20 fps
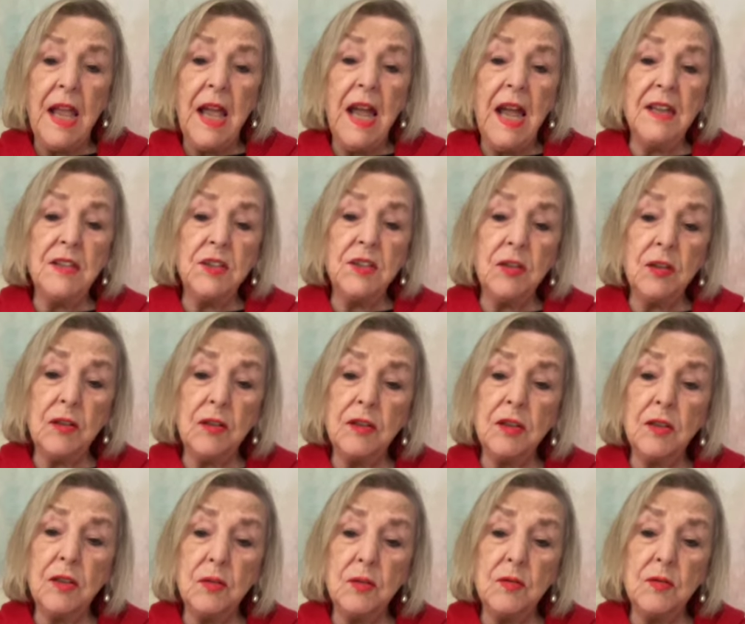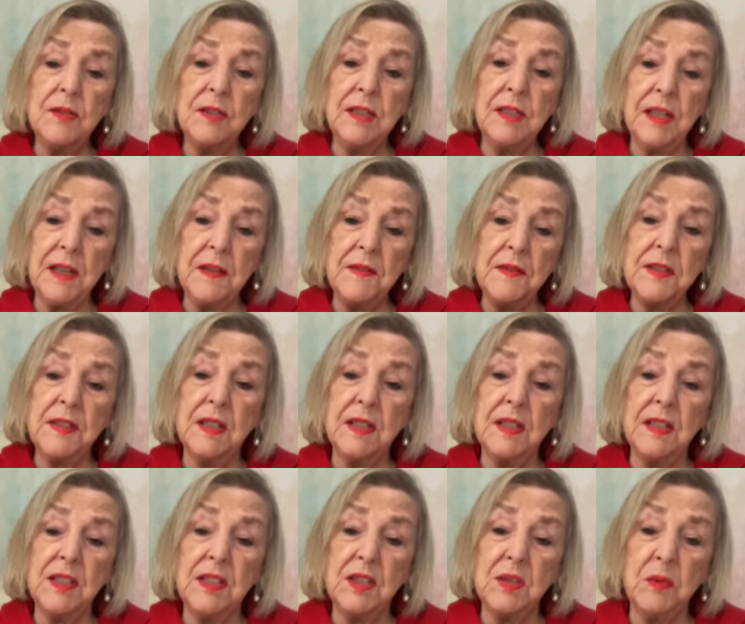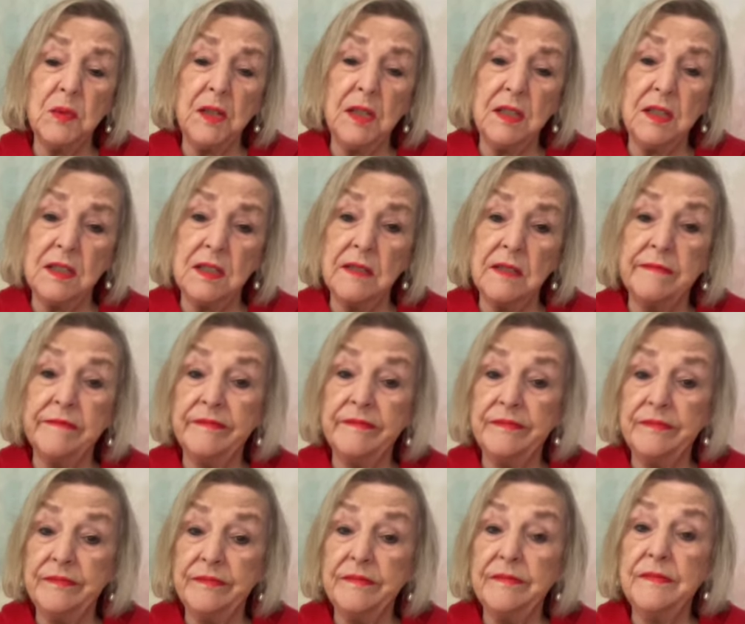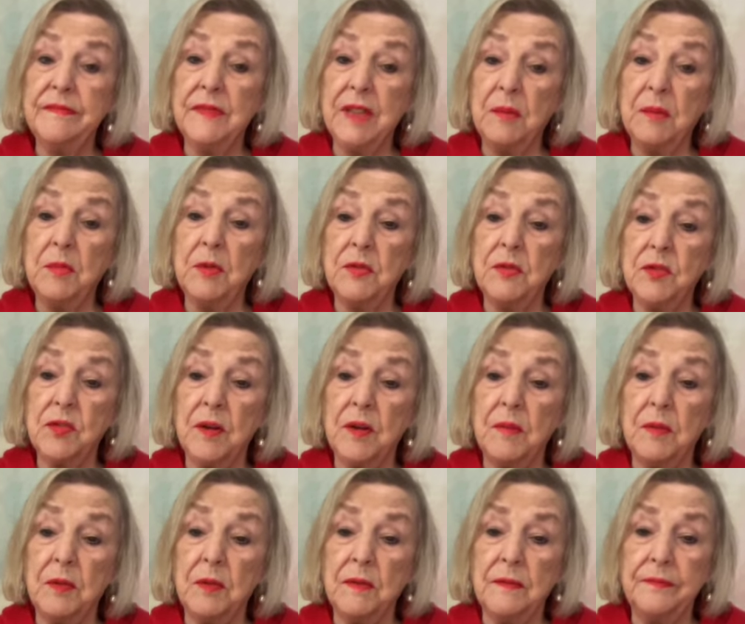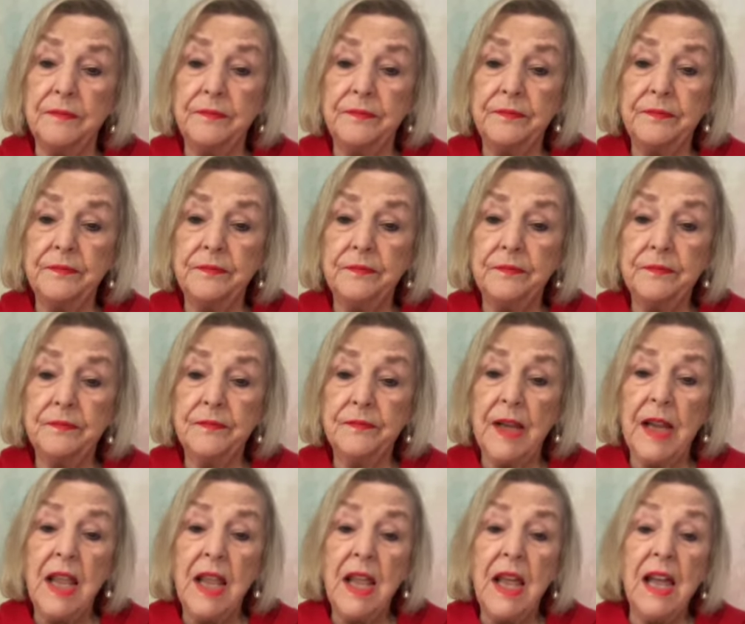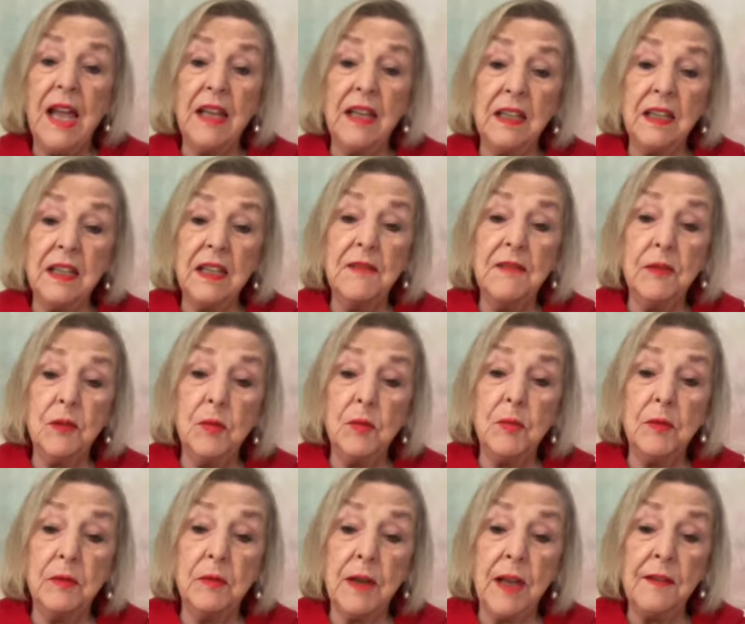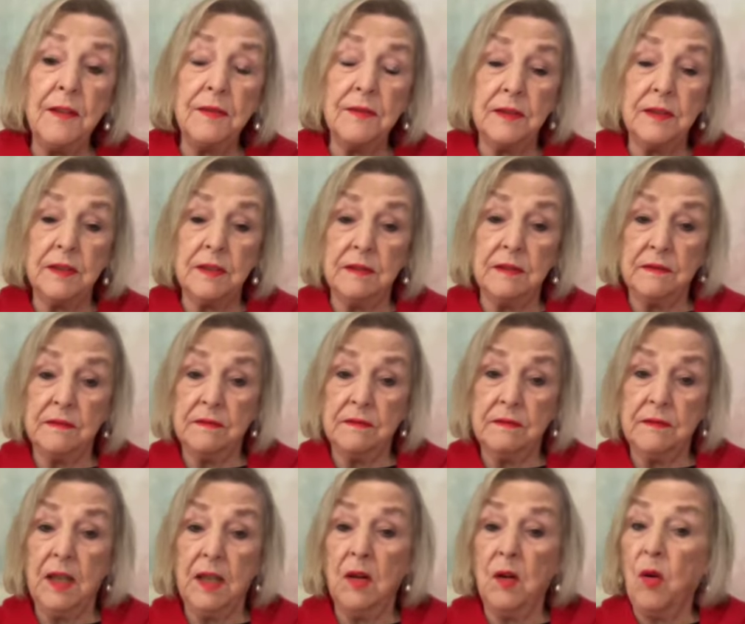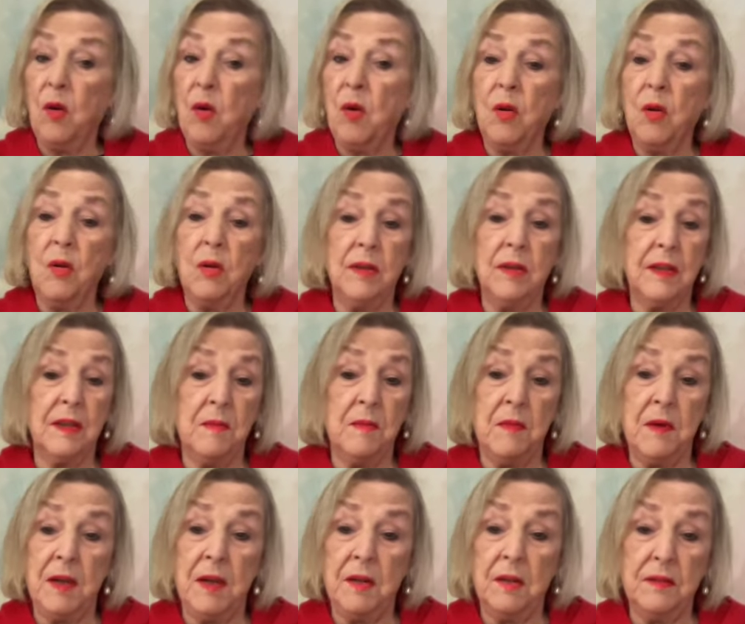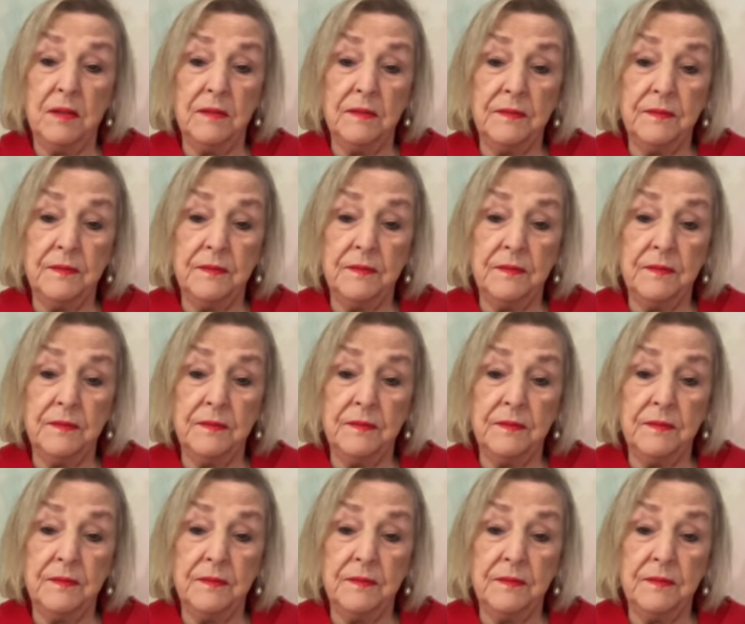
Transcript: I took the Who's gifts and his sweets, double trouble. I'd leave who bereft and all in a muddle.